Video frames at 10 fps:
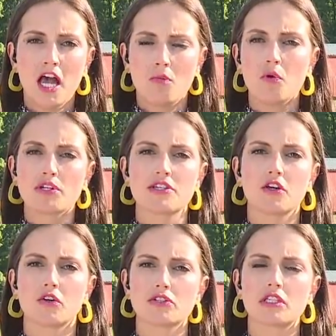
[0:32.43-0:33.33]
A Boys and
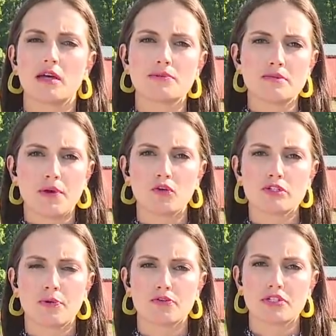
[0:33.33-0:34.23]
Girls Club
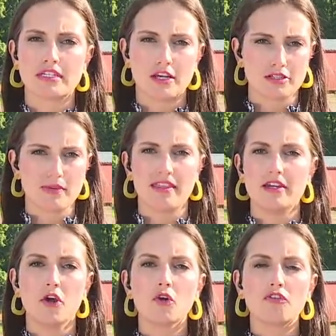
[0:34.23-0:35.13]
spokesperson tells me they
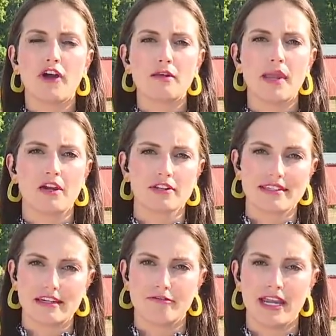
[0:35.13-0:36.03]
notified
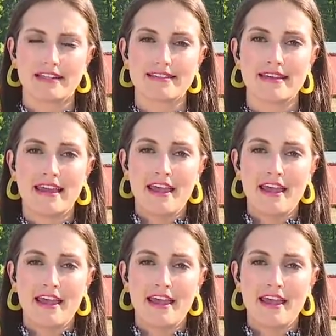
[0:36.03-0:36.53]
parents in advance.